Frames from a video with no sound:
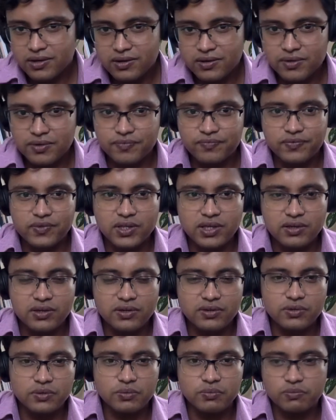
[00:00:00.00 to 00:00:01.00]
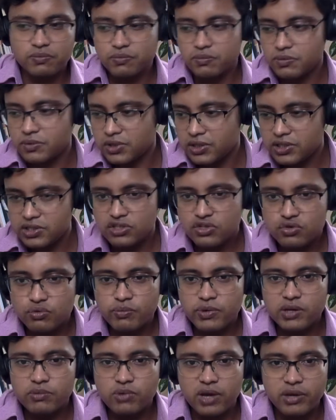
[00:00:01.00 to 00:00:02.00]
the
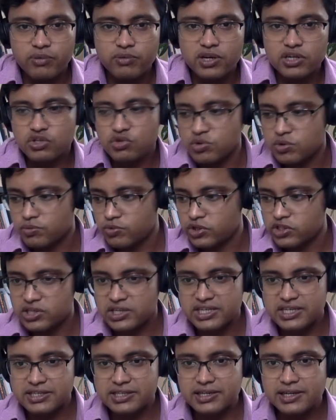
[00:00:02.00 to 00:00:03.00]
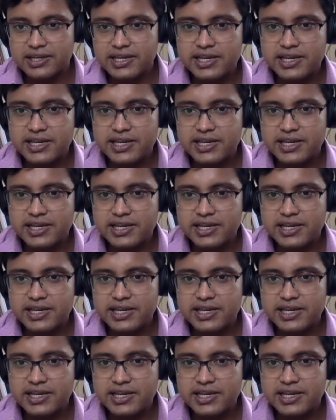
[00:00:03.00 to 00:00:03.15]
instrument by virtue of which it is